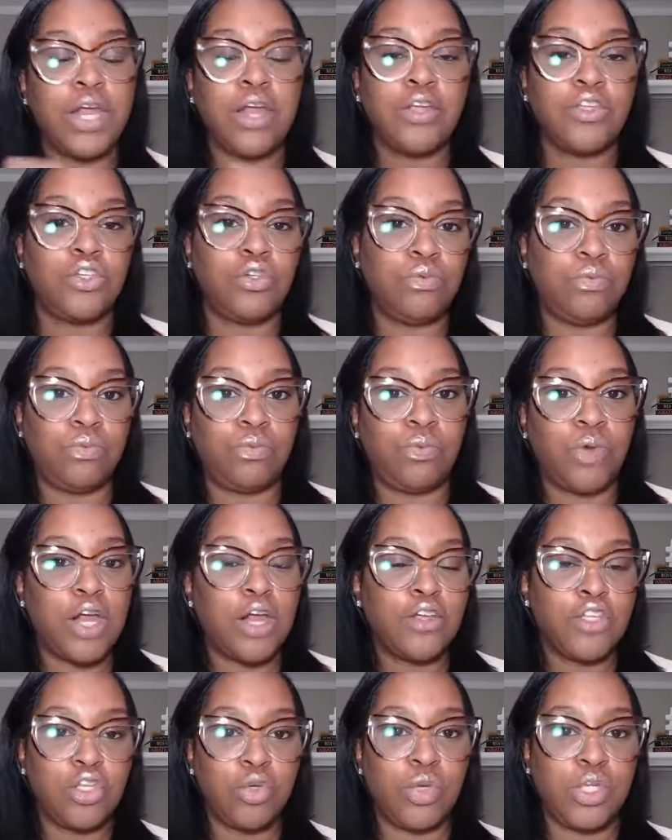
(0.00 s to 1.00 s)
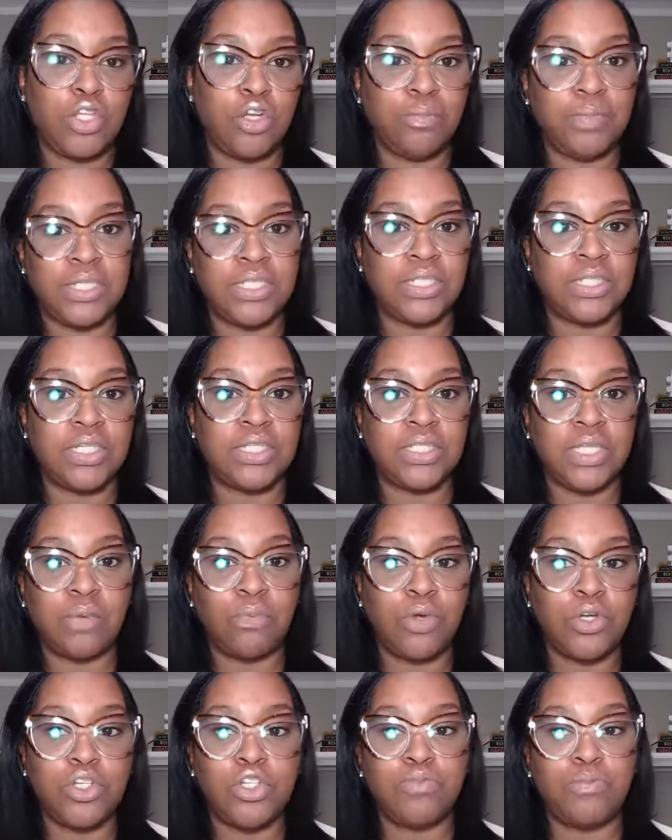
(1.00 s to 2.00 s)
are you in your business?
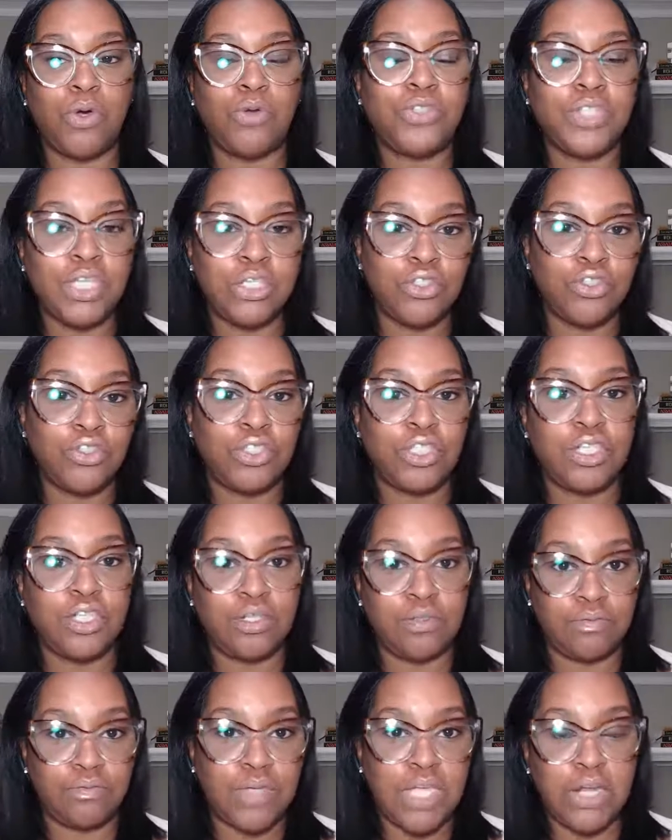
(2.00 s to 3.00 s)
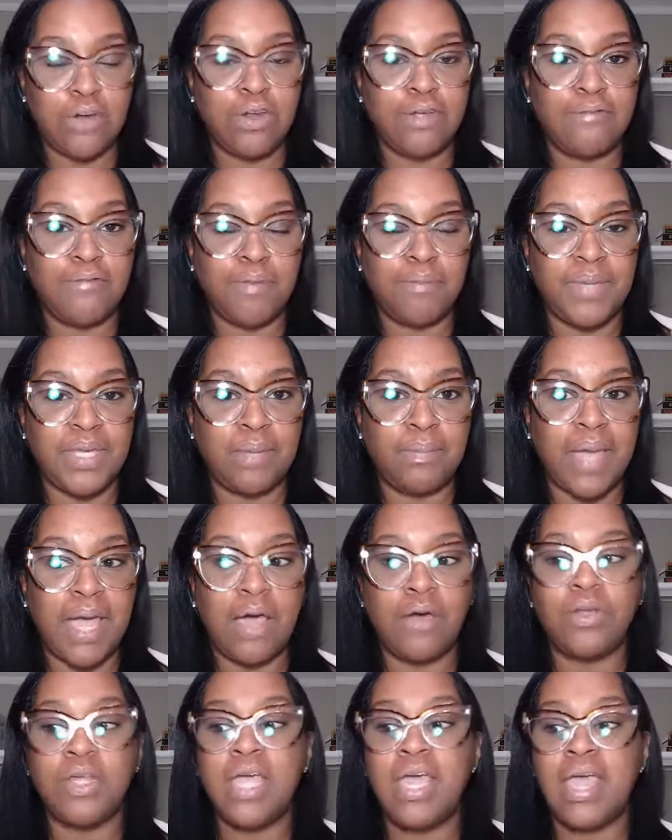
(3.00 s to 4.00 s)
Like, what are you most interested in hearing from me
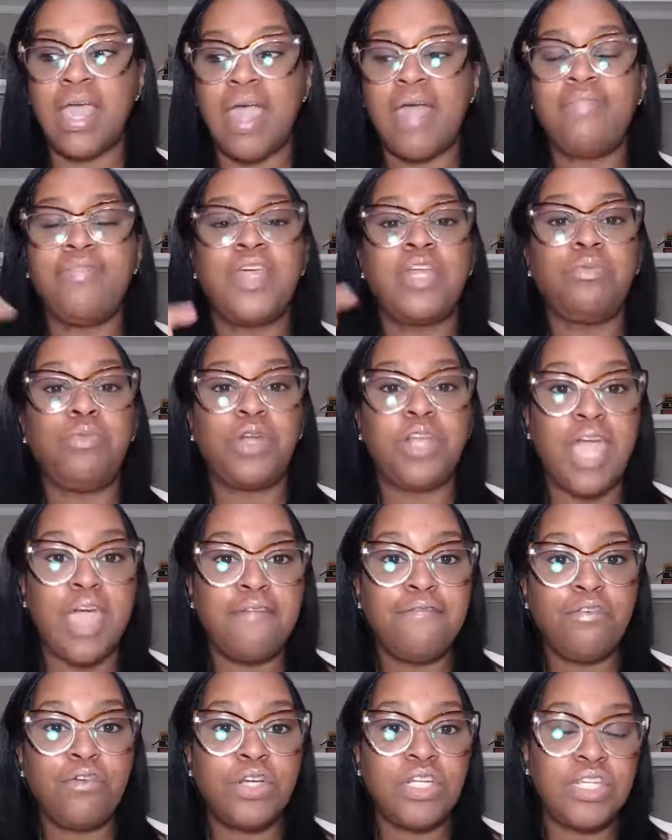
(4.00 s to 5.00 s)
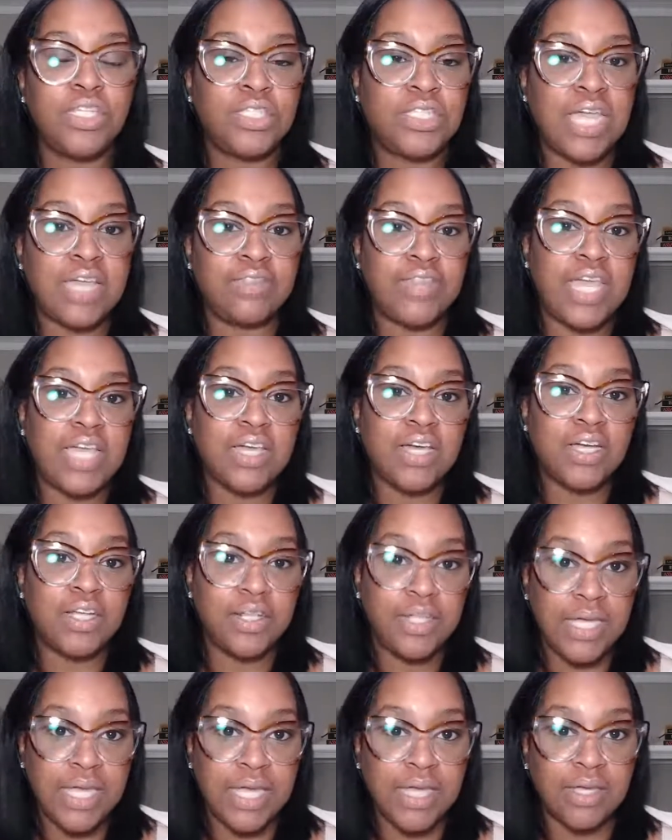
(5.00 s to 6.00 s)
about? And then whatever it is that they
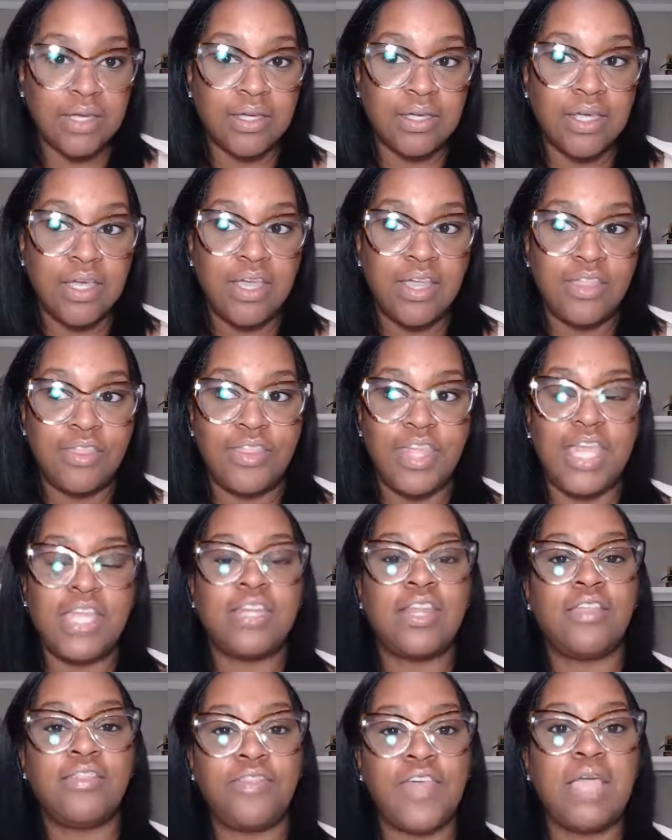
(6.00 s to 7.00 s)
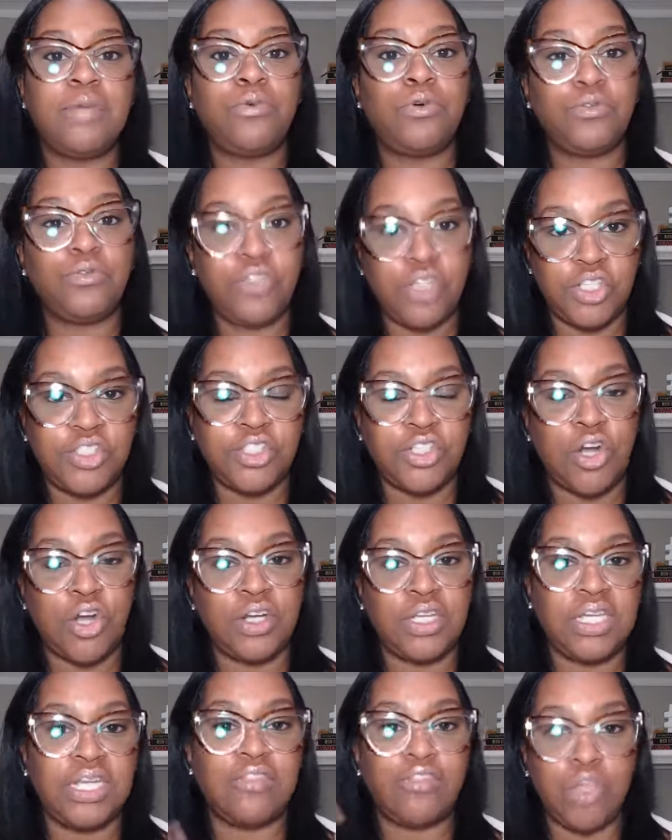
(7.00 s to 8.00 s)
click, then they will just
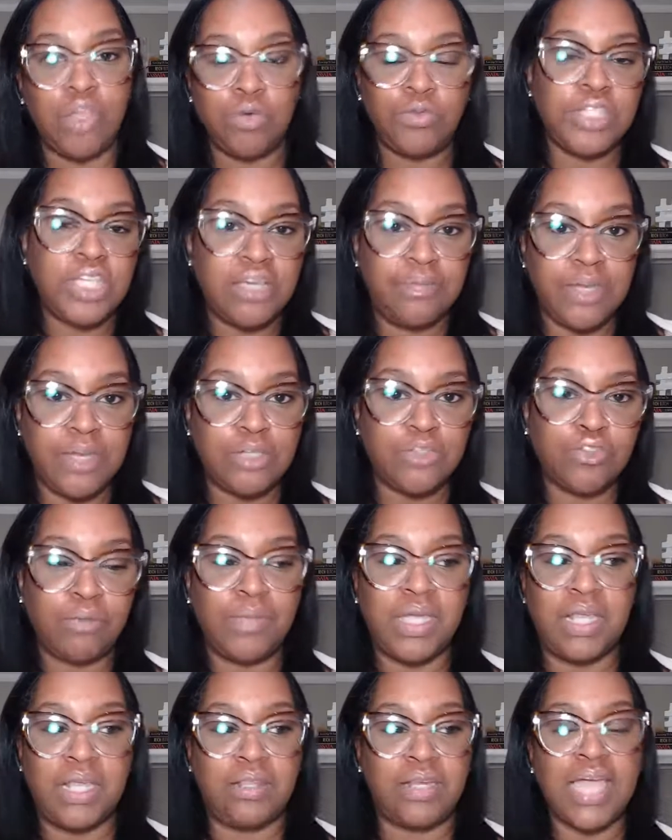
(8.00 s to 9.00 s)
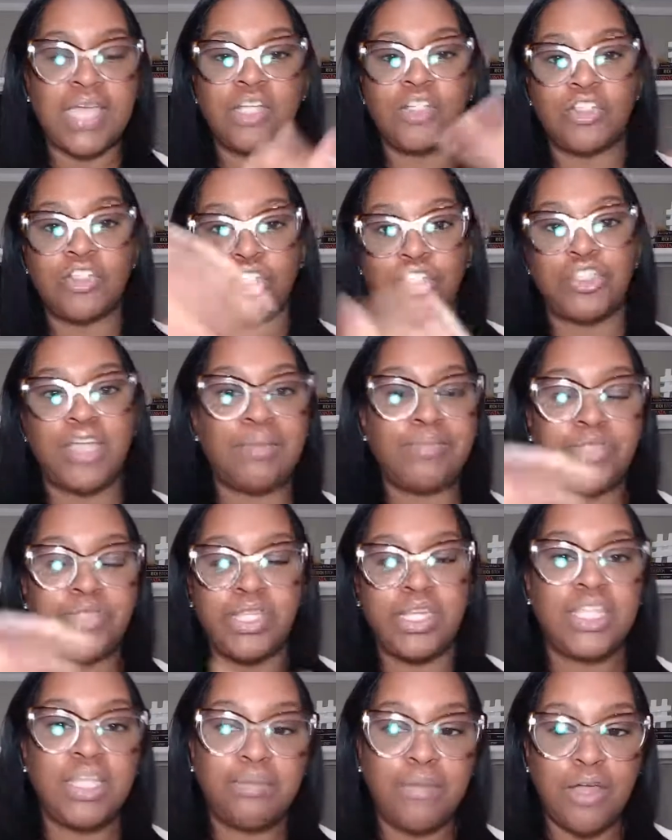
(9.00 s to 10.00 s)
start getting those emails from me, and I can just stop
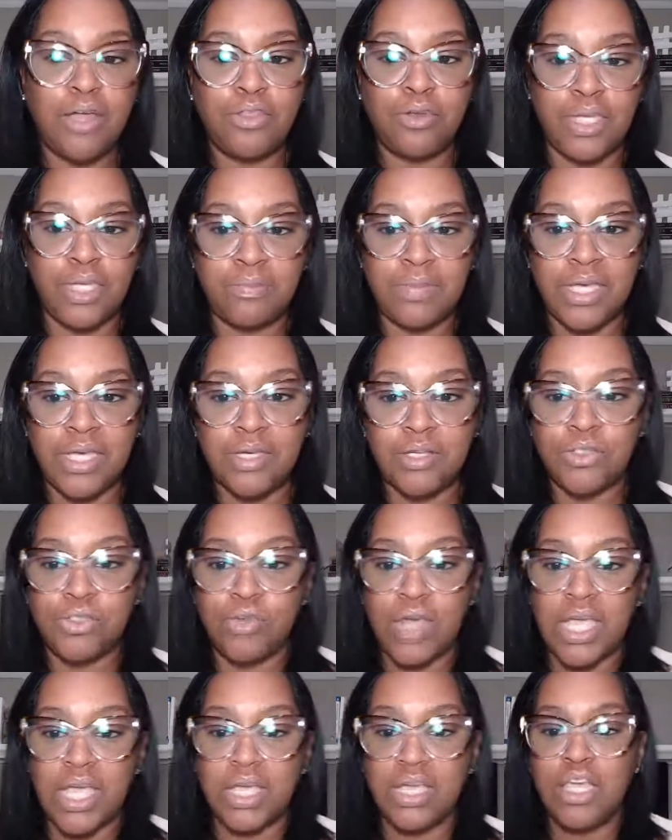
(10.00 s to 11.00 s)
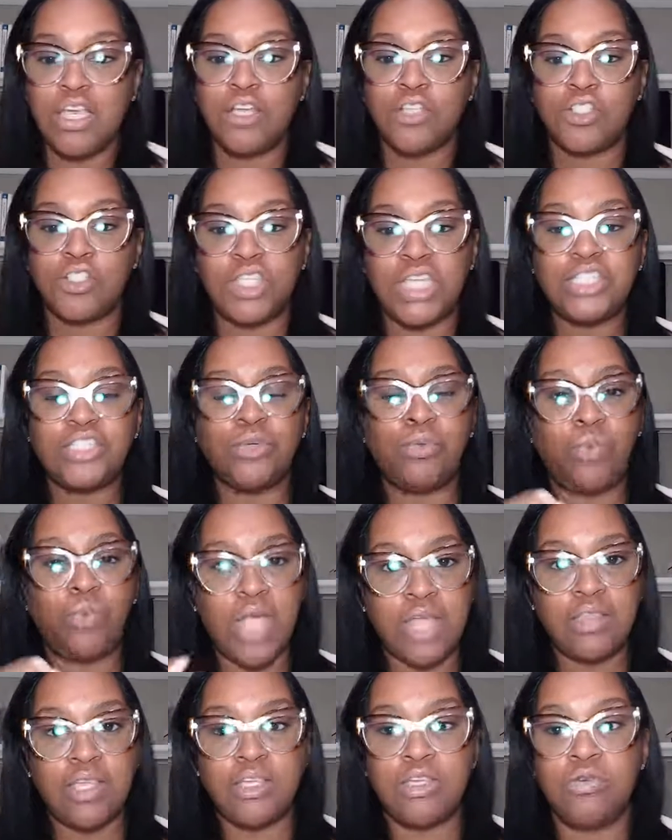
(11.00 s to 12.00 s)
sending them other emails, right? So that's a
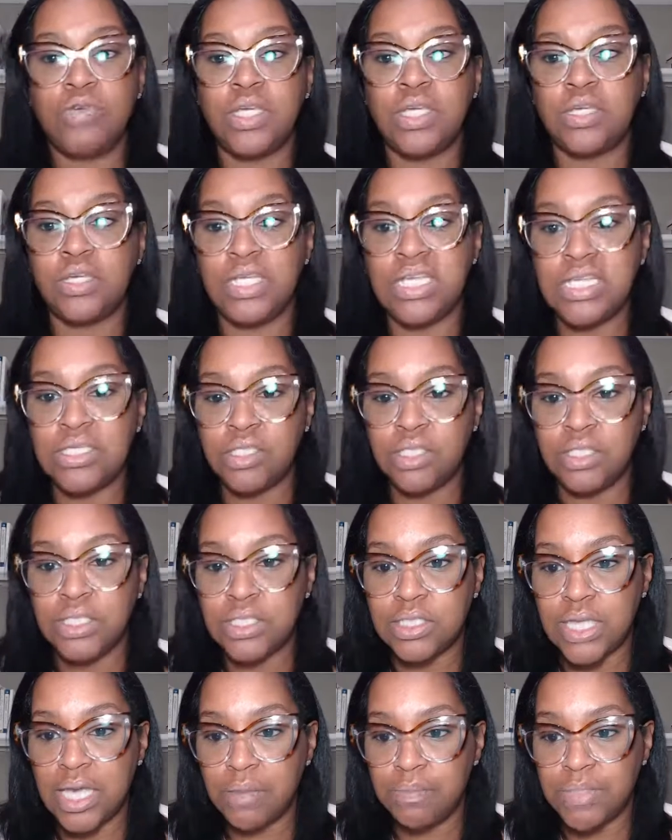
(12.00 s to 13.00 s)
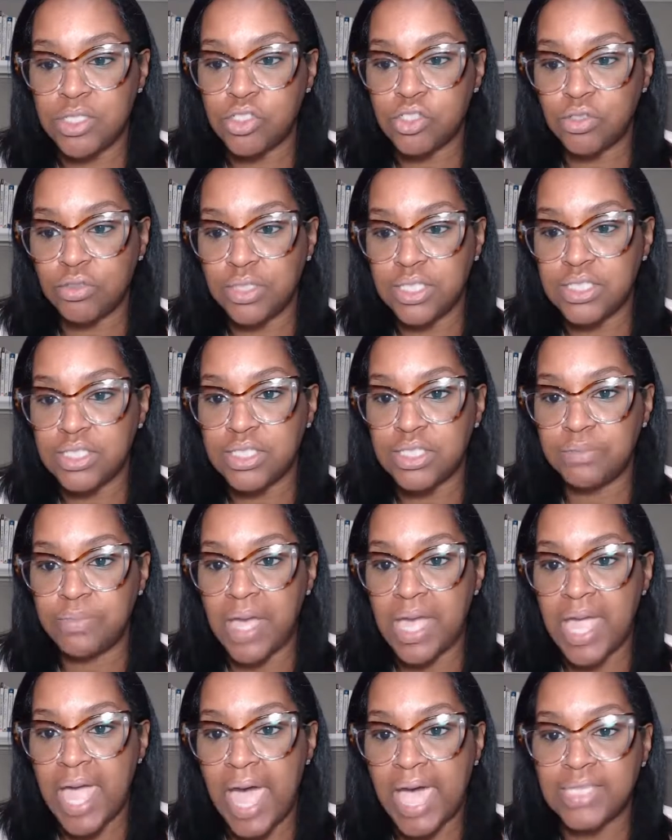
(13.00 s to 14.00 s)
way that you can easily segment your list, is
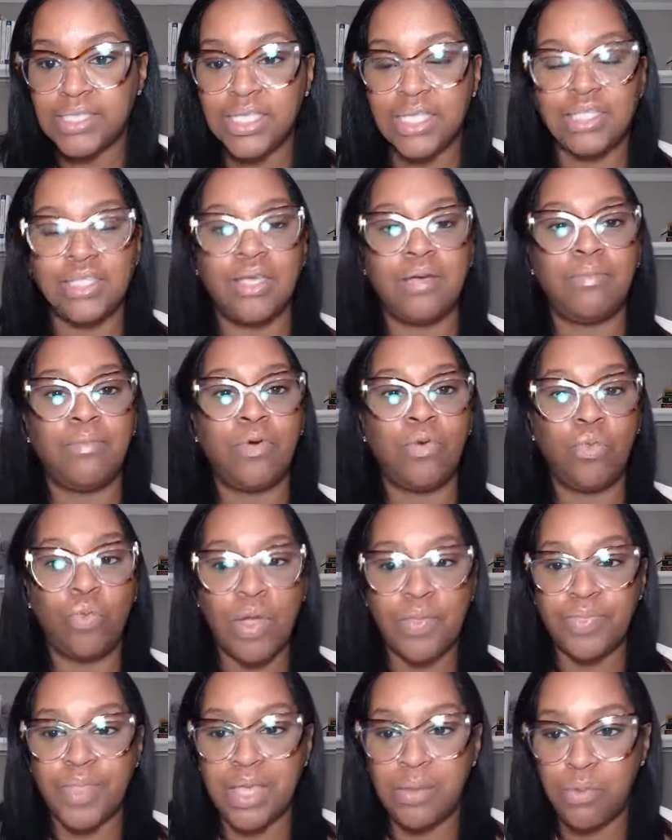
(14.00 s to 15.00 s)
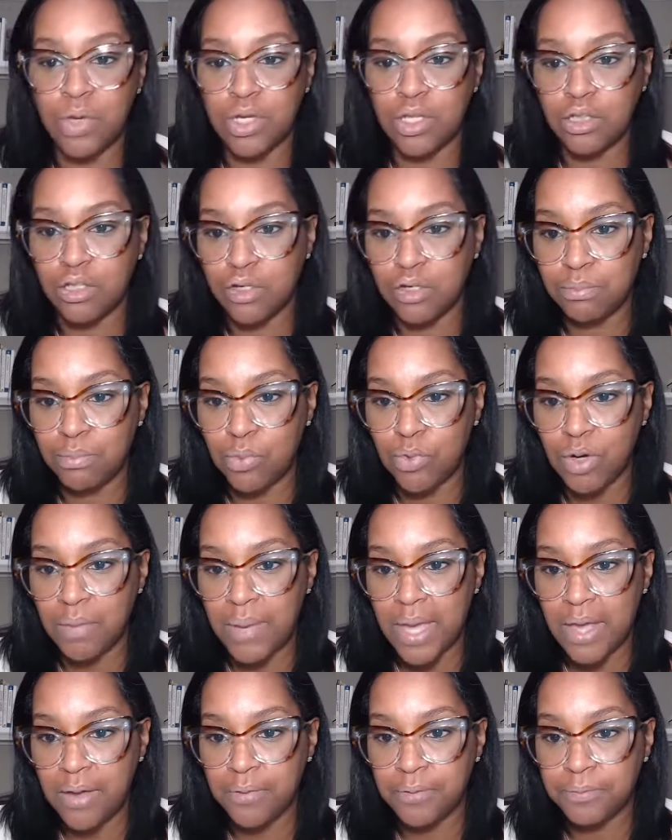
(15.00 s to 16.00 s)
by asking them what they want to learn more
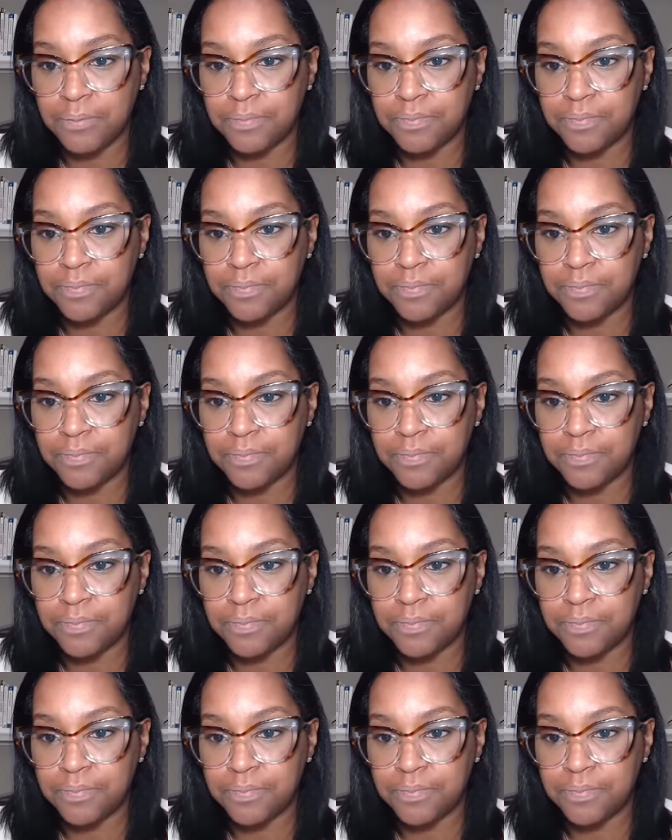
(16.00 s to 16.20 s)
about.